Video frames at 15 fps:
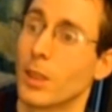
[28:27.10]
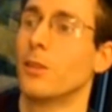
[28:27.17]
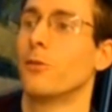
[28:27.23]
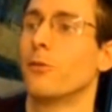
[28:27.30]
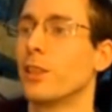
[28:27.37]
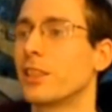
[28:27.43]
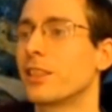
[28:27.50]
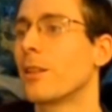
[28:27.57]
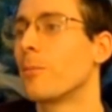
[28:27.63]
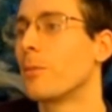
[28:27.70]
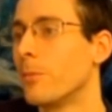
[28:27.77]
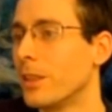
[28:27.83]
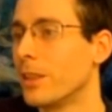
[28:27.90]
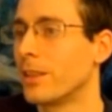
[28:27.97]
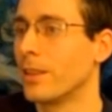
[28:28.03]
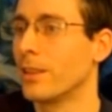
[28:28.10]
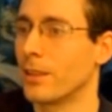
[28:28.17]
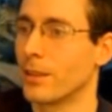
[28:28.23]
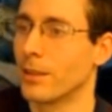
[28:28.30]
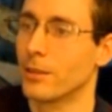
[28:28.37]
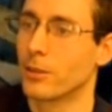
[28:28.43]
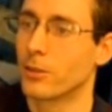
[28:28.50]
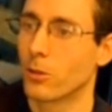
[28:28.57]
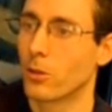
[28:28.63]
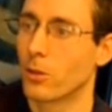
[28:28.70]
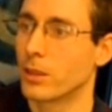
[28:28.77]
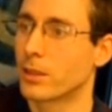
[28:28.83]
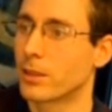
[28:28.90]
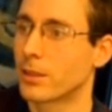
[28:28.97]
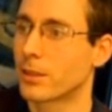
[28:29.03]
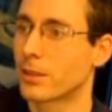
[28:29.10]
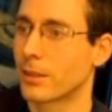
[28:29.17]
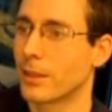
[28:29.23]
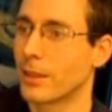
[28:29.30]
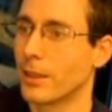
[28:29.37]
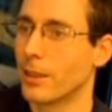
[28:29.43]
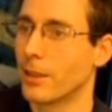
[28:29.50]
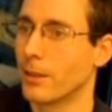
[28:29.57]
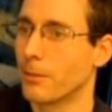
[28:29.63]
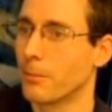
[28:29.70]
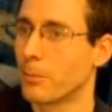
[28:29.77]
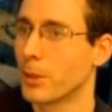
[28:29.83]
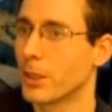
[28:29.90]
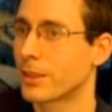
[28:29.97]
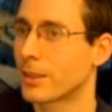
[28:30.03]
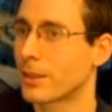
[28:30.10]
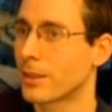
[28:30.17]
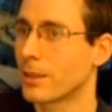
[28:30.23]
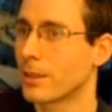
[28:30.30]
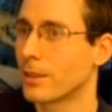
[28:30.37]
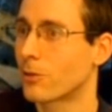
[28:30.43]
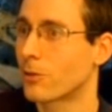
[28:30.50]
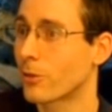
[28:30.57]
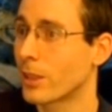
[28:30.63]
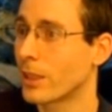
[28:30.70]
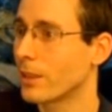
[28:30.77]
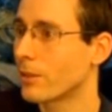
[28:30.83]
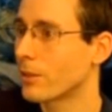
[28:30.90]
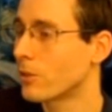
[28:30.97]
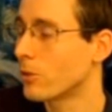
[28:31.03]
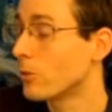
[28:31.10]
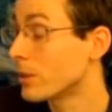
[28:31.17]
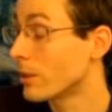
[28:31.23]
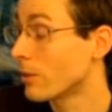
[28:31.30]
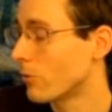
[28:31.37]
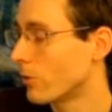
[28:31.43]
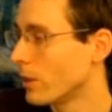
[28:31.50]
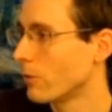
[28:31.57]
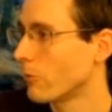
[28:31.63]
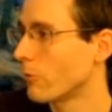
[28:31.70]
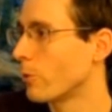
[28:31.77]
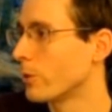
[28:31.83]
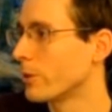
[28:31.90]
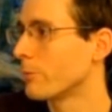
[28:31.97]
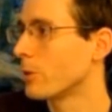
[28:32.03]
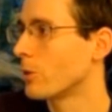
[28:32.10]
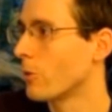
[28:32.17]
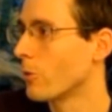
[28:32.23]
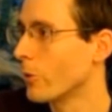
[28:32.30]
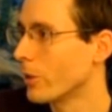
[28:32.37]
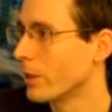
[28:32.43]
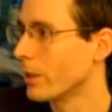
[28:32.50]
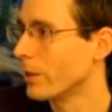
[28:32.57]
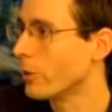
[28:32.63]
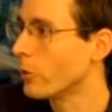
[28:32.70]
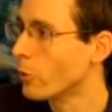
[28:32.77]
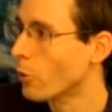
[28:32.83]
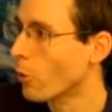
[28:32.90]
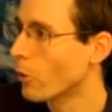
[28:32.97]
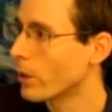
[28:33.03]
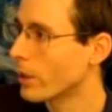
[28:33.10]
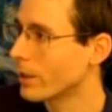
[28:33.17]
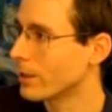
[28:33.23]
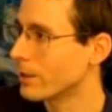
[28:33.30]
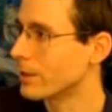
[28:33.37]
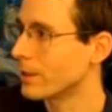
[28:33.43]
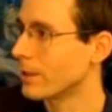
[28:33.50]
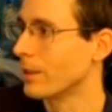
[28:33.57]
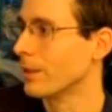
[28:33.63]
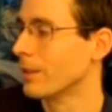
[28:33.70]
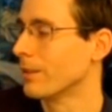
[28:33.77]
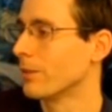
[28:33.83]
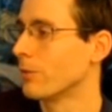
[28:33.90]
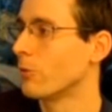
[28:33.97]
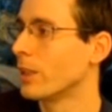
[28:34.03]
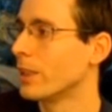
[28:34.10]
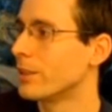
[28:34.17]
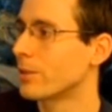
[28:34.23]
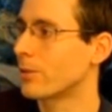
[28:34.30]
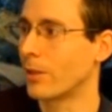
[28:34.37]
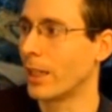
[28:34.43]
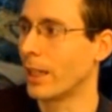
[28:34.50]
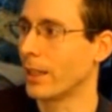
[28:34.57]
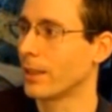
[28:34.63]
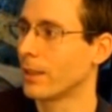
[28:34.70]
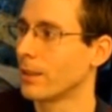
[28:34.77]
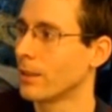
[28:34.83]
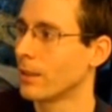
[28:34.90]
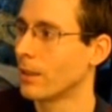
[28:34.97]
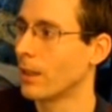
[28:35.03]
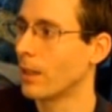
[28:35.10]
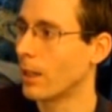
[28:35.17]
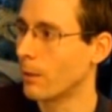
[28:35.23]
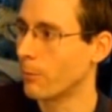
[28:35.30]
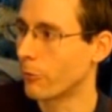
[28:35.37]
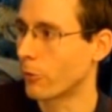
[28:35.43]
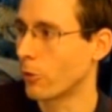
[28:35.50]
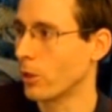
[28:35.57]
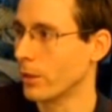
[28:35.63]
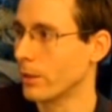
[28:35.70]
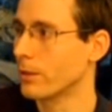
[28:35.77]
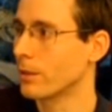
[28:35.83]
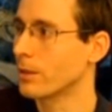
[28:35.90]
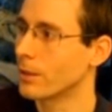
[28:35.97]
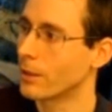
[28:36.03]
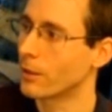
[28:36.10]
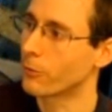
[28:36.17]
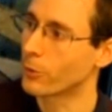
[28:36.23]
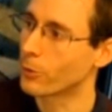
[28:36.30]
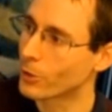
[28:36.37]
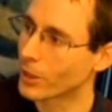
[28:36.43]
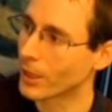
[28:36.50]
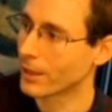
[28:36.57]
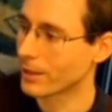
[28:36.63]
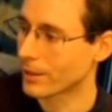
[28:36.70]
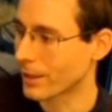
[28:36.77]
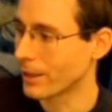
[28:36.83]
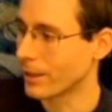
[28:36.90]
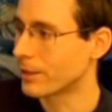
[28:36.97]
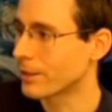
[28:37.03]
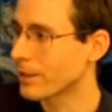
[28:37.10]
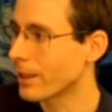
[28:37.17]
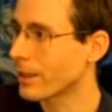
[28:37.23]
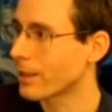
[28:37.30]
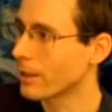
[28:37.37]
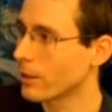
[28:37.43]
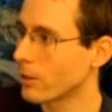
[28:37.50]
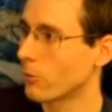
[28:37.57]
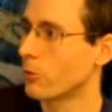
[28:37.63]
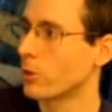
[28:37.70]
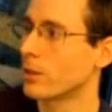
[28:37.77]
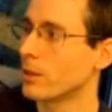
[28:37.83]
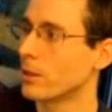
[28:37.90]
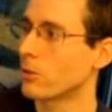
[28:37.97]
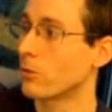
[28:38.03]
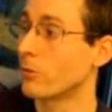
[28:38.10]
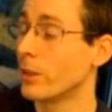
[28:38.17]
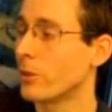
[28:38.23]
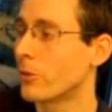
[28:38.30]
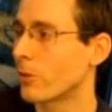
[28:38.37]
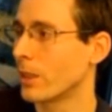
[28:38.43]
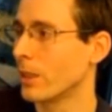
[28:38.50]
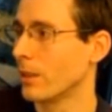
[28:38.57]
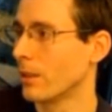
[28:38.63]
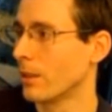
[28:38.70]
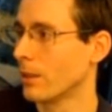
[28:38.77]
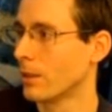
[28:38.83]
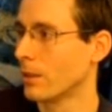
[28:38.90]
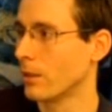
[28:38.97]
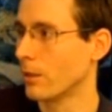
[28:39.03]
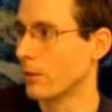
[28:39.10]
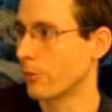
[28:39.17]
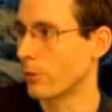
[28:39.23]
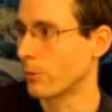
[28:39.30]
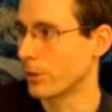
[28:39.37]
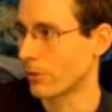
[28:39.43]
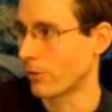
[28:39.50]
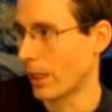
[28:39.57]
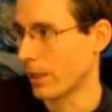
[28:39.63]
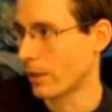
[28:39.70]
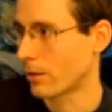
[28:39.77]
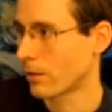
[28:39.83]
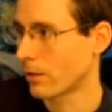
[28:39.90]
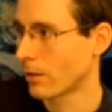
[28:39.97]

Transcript: With some limitations. So it's basically trained using reinforcement learning, knowing the racetrack up front. And then if you change a gate slightly, you would need to retrain from scratch.